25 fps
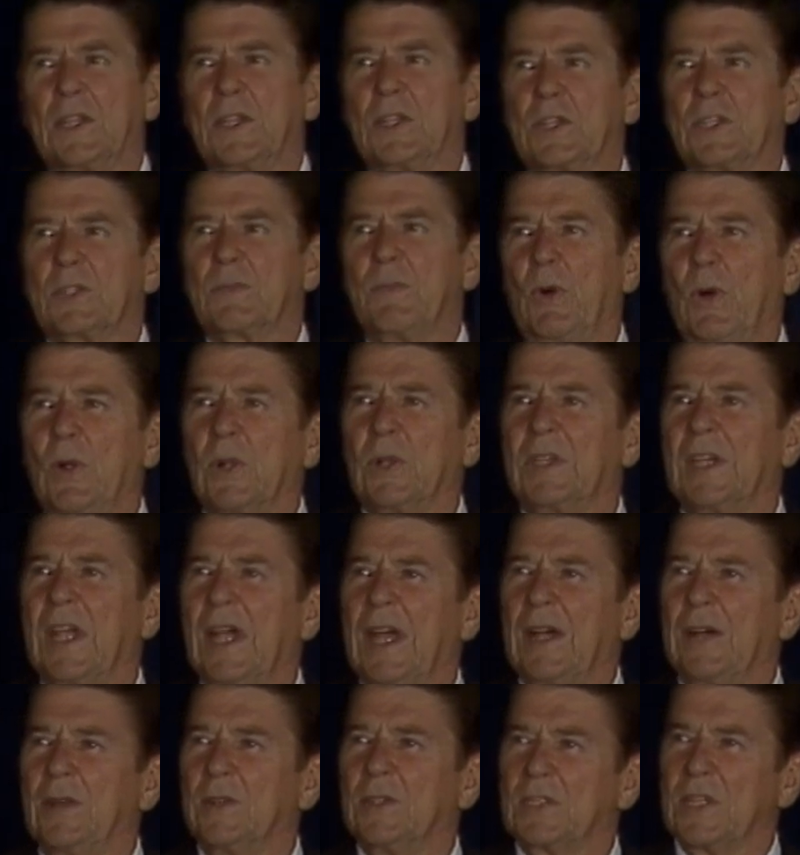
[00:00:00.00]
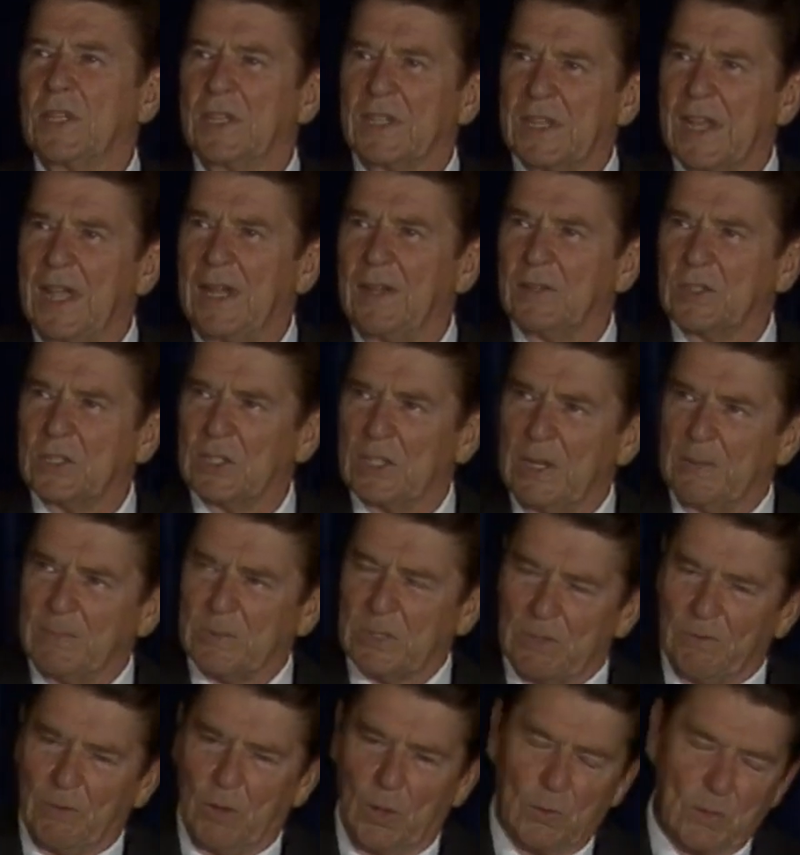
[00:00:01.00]
Small towns and
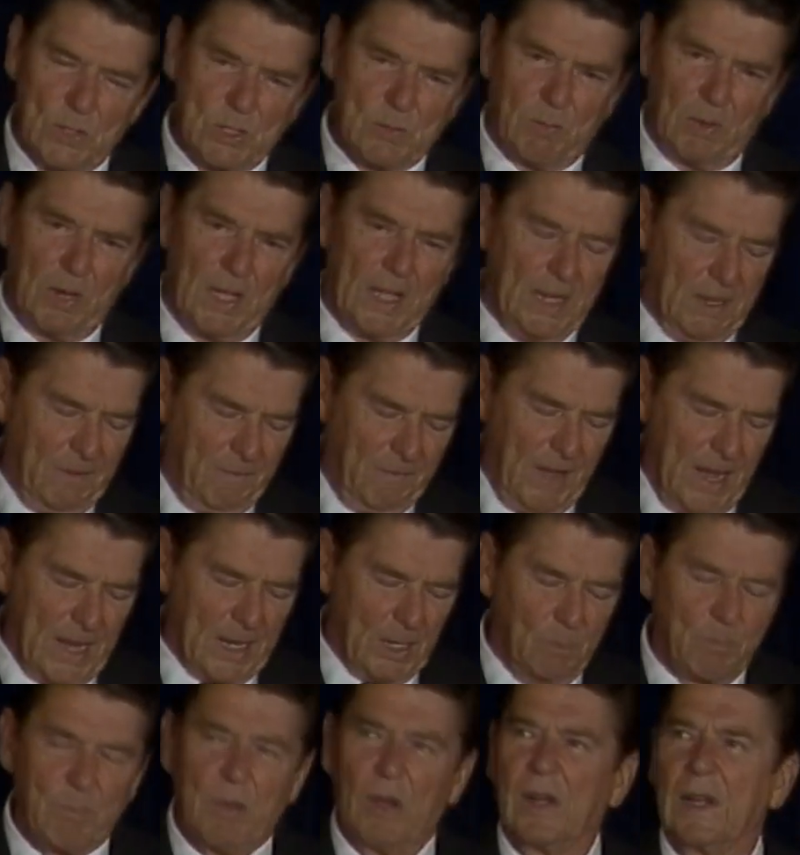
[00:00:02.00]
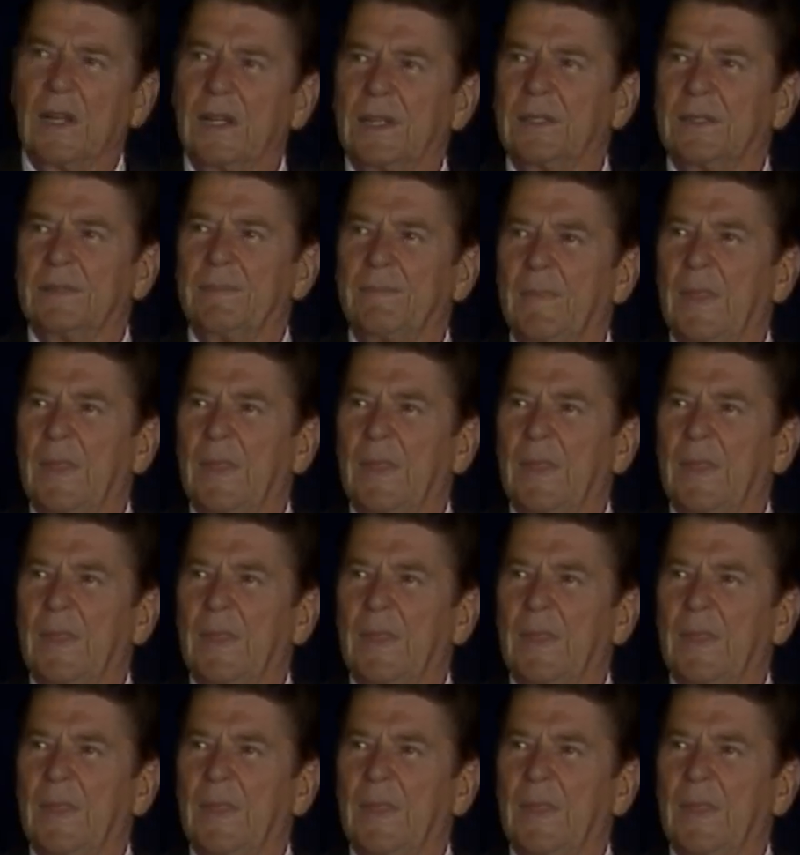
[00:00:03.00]
townships have always played a vital part